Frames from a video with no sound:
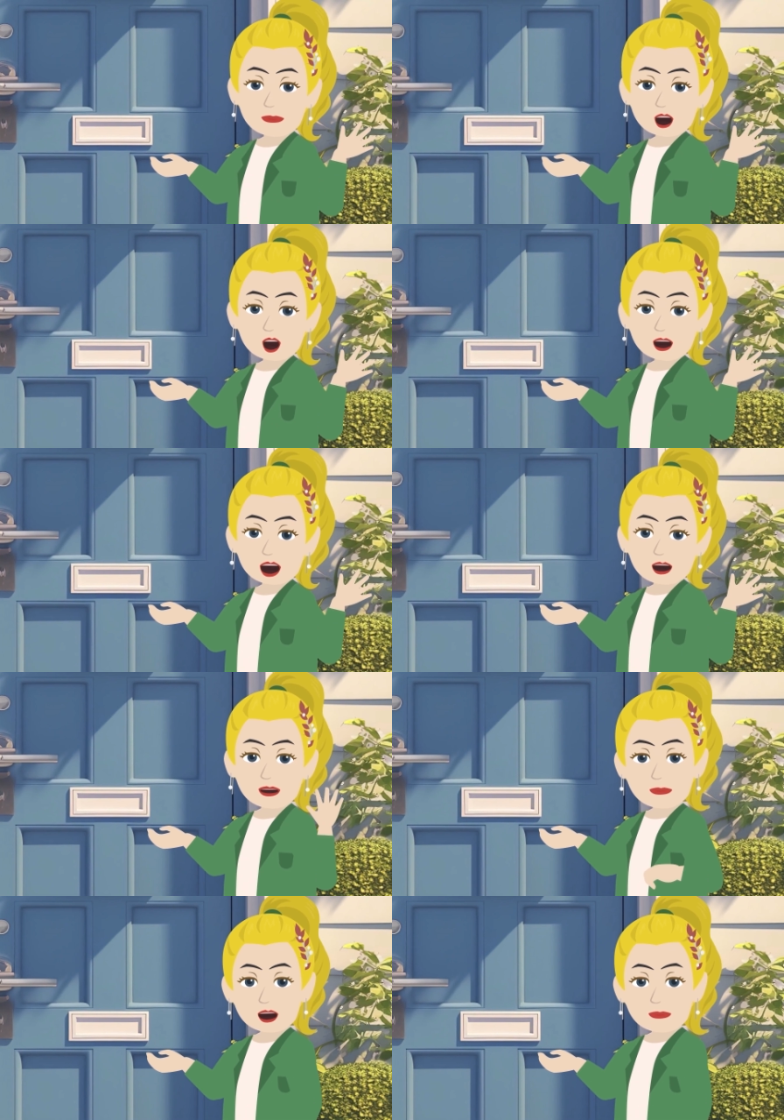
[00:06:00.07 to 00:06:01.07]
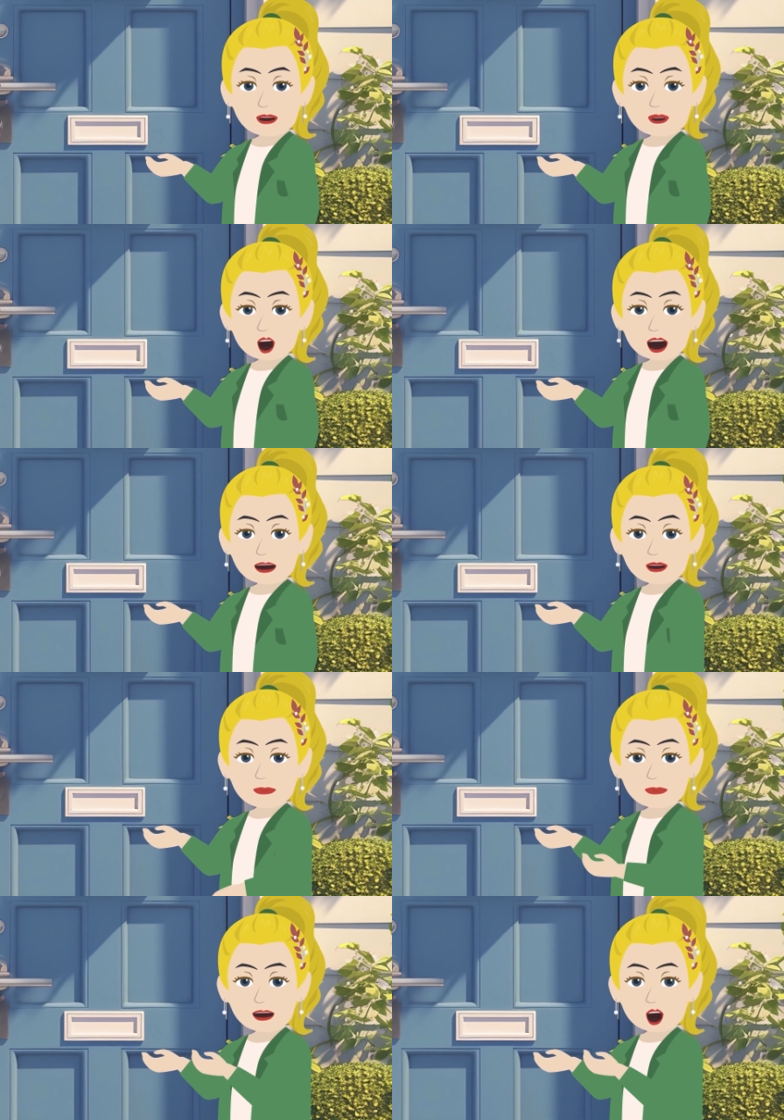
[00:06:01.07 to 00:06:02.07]
by individual
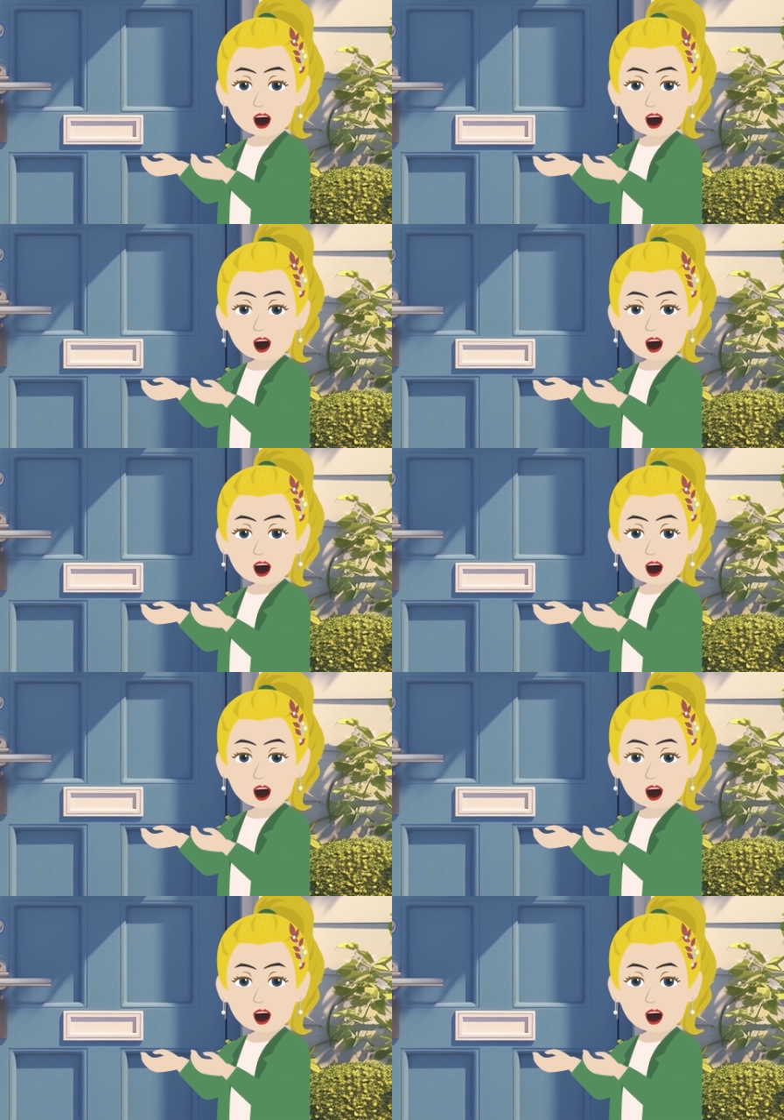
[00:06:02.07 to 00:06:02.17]
perceivers or